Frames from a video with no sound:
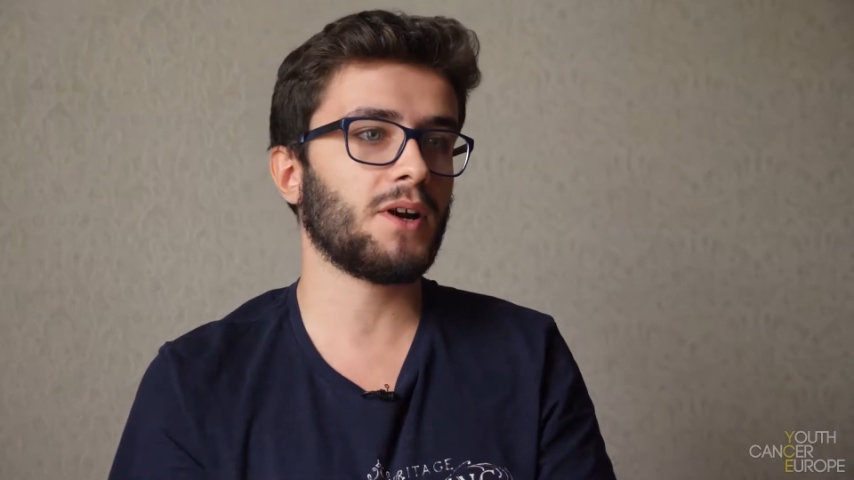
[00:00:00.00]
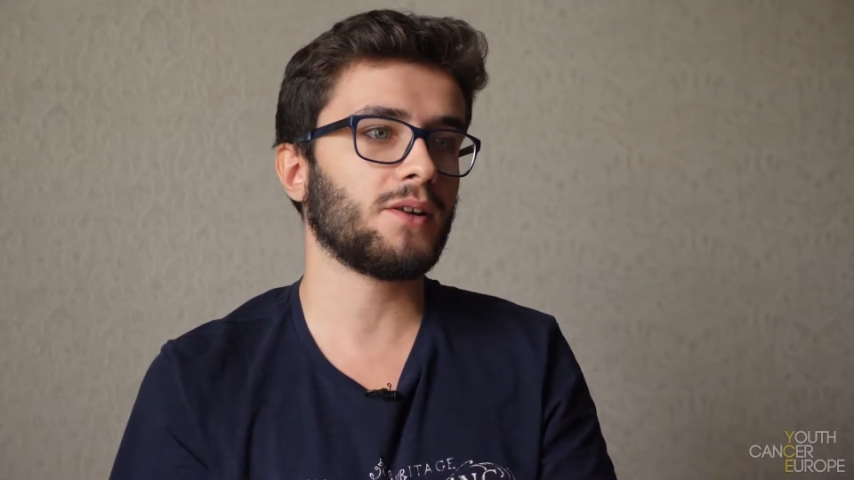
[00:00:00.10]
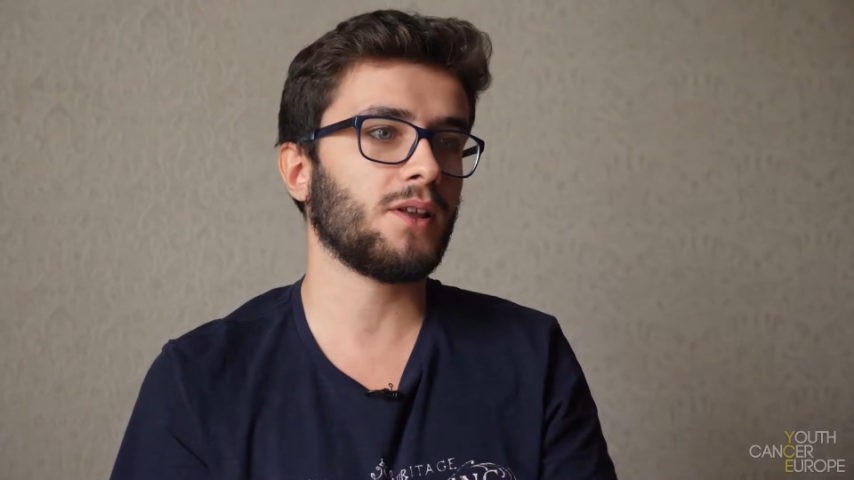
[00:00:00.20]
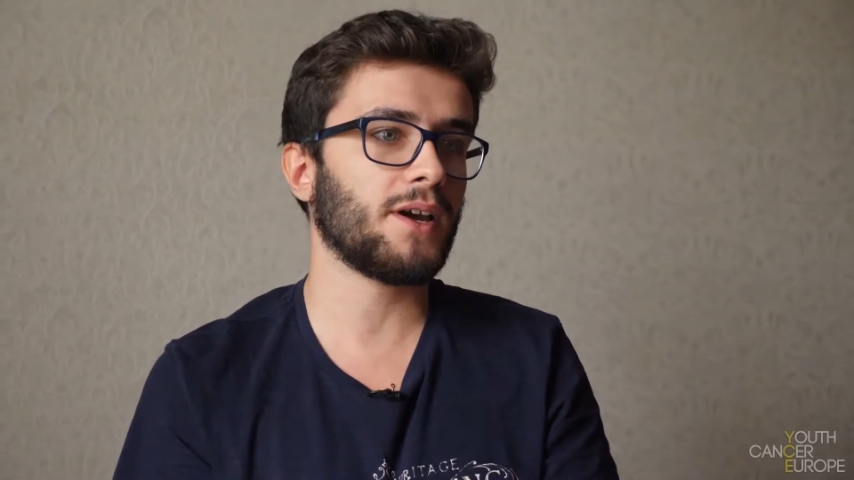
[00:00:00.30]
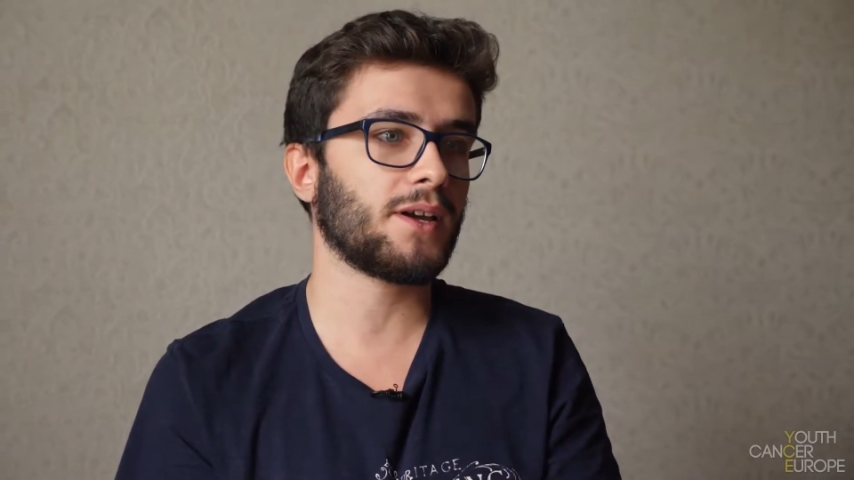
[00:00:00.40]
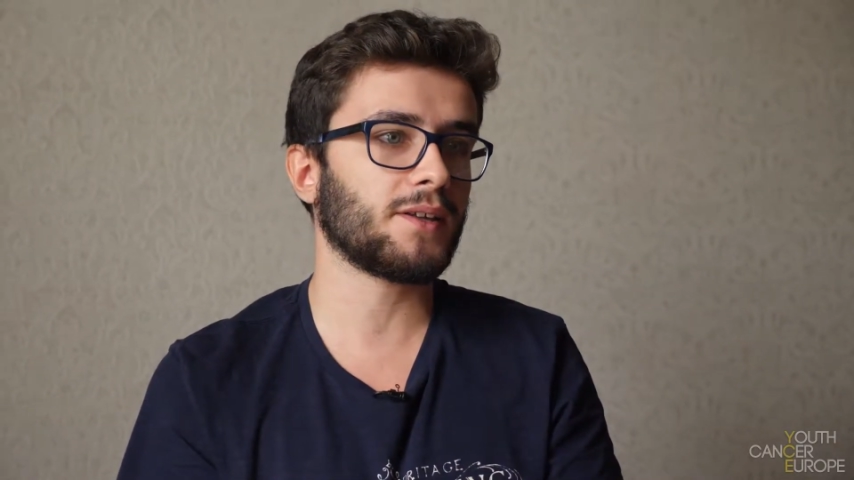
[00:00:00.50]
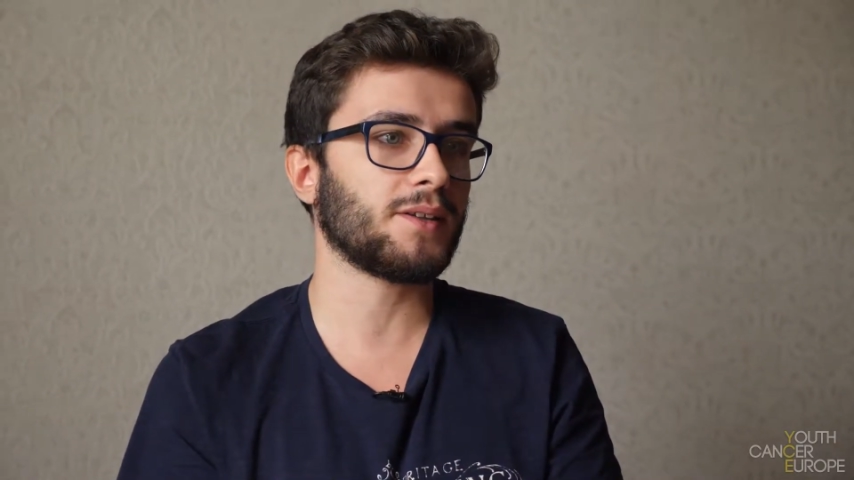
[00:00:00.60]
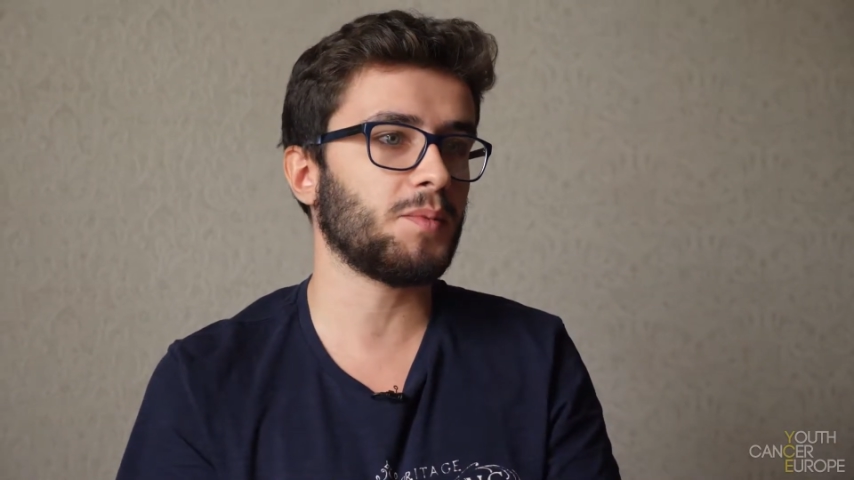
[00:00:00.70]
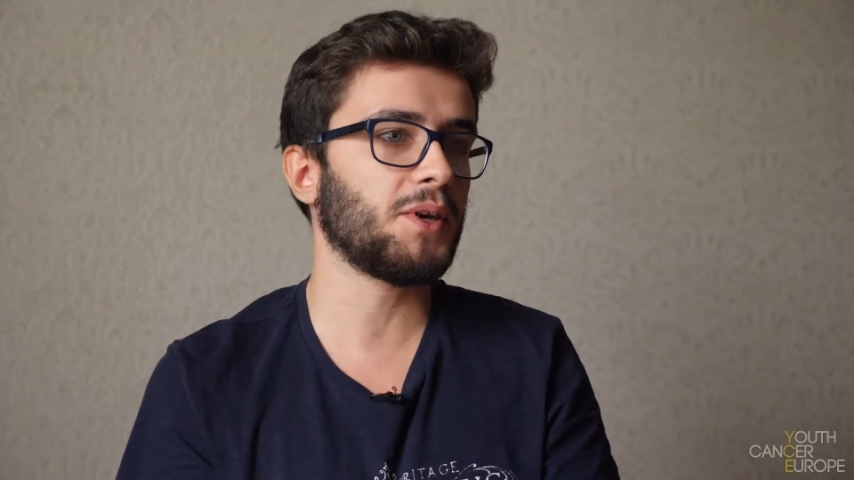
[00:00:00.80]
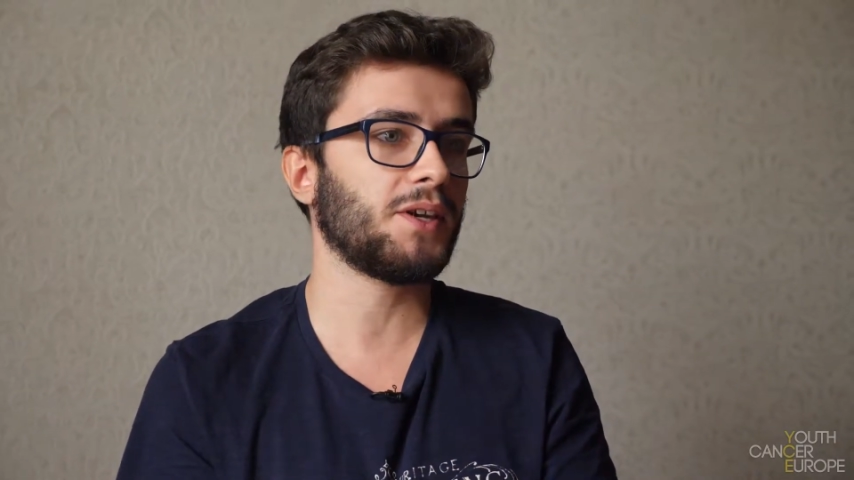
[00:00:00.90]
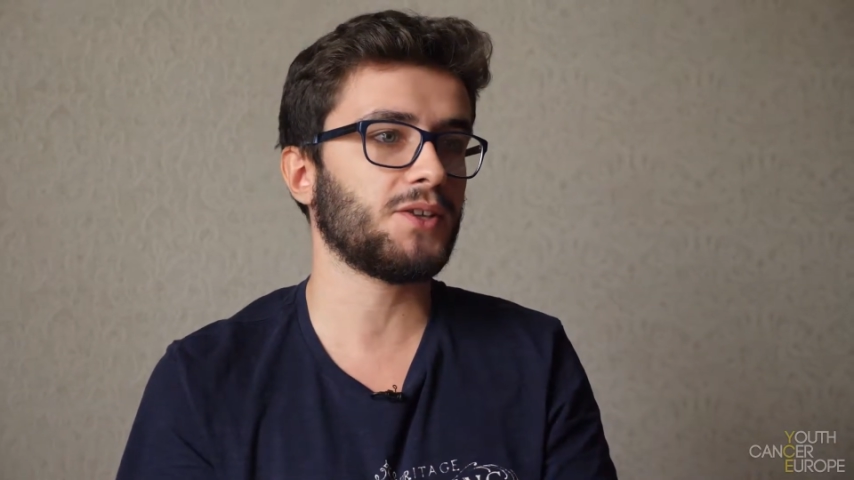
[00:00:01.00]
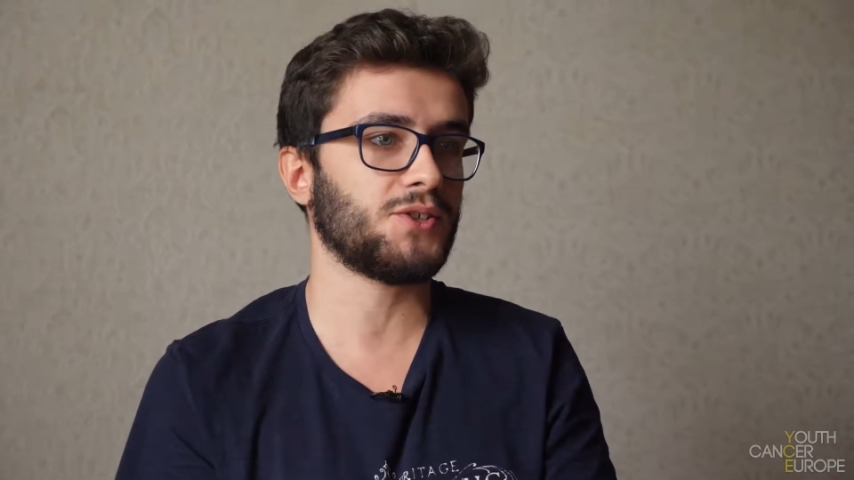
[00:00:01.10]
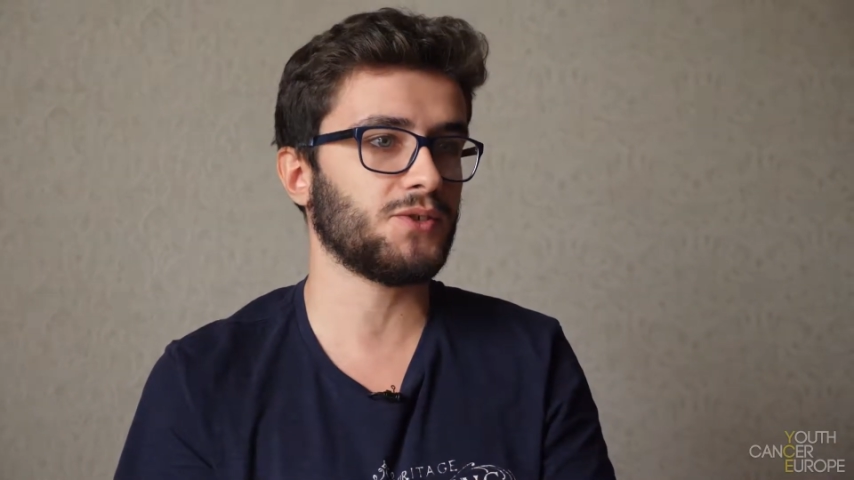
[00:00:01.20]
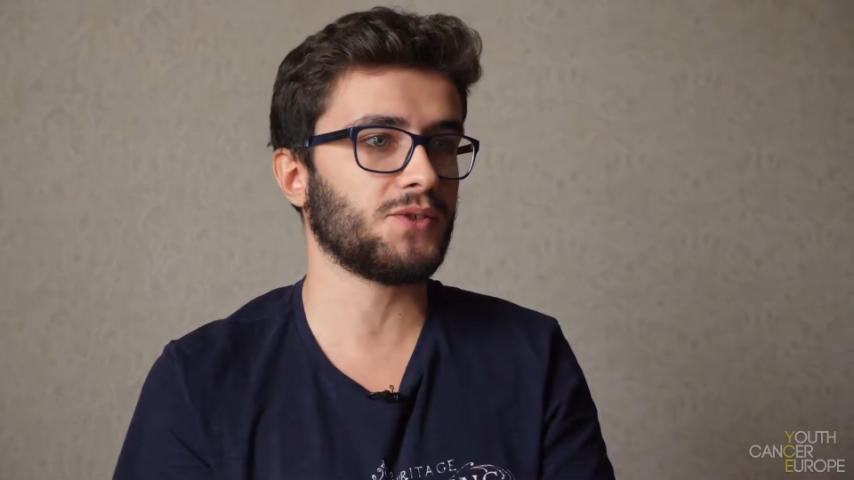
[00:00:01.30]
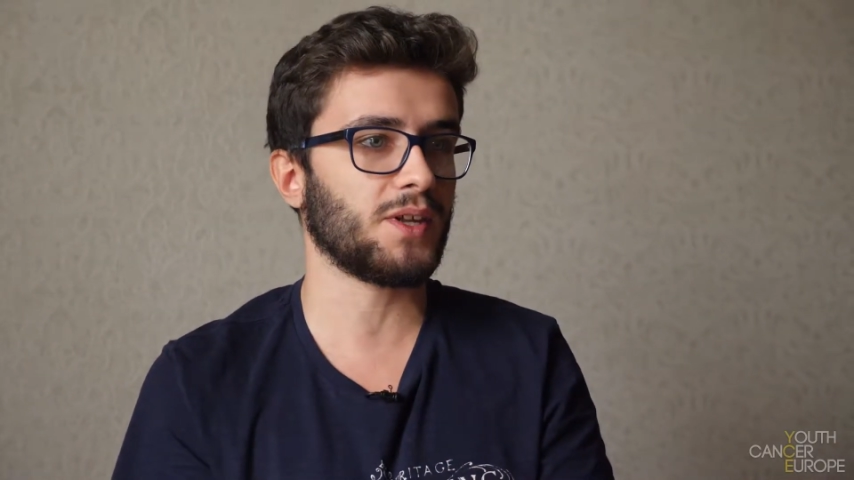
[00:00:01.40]
are like the big
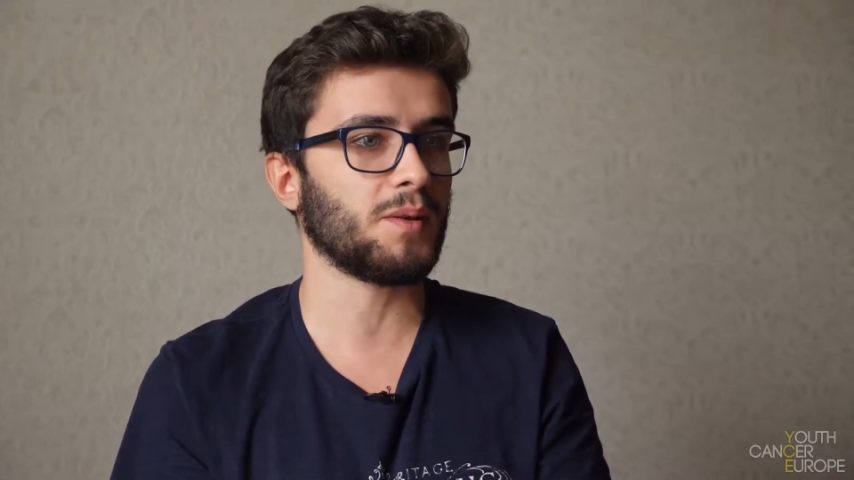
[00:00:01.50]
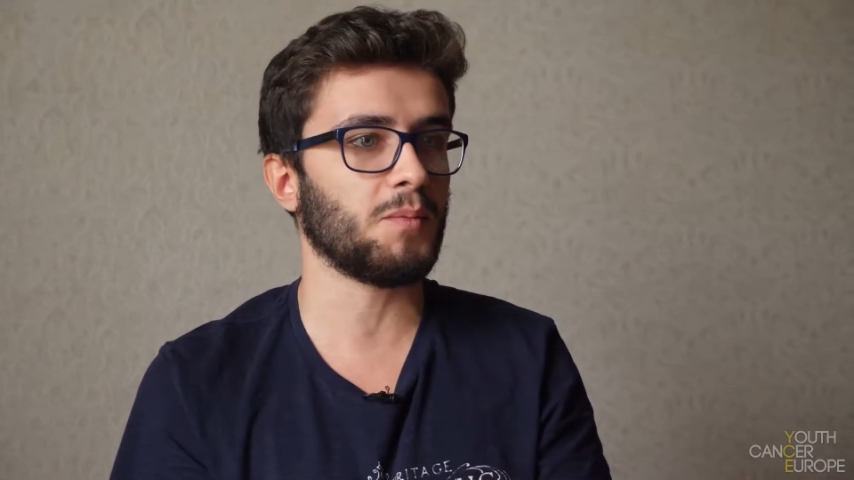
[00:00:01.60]
issues at the